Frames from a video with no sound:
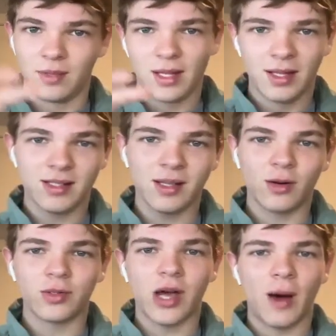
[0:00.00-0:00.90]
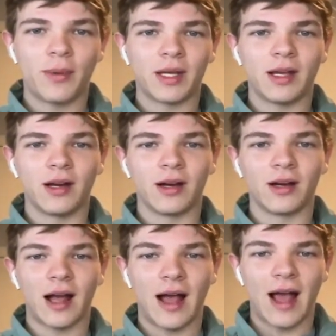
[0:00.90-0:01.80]
this little topic here
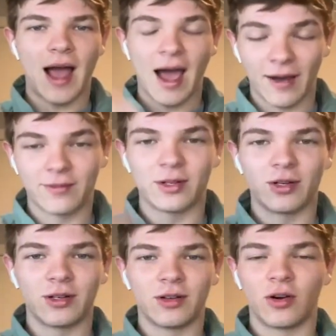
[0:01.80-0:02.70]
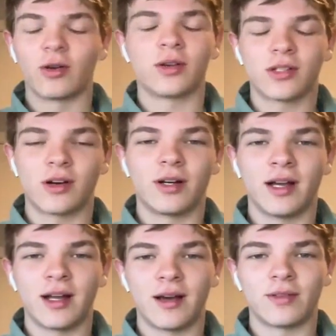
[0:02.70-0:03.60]
after, or sorry,
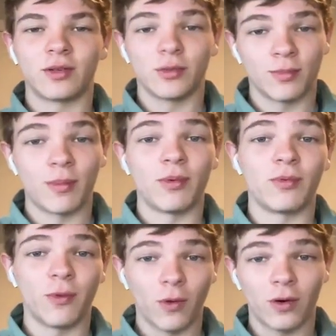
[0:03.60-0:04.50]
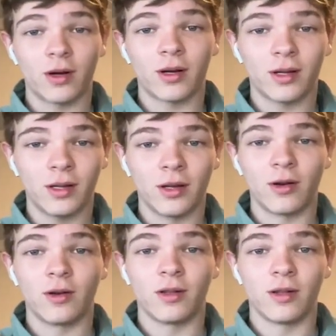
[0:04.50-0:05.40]
not after, but before you
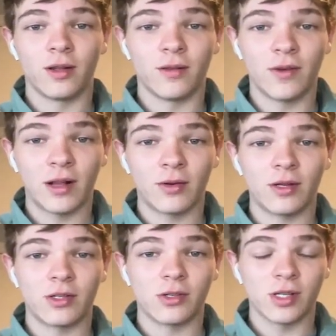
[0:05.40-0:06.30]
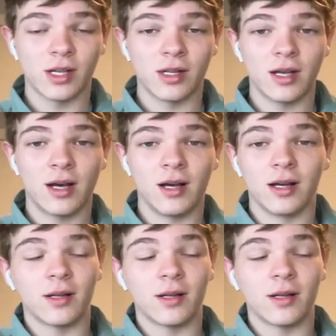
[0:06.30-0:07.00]
know the Valeri Nichushkin uh,